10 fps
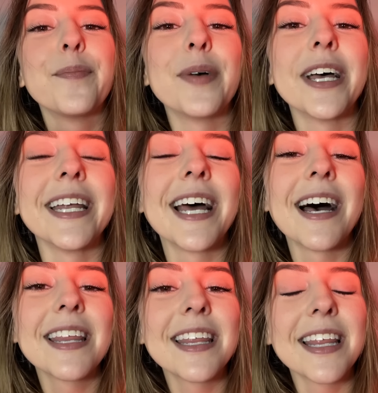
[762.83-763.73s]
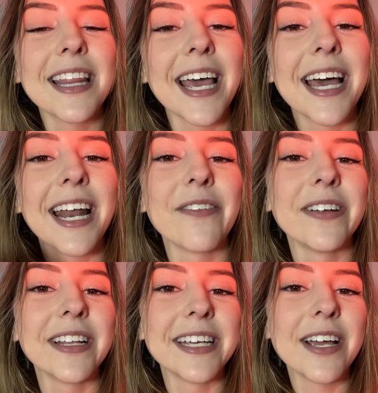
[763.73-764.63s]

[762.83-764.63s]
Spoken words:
But other than that, I really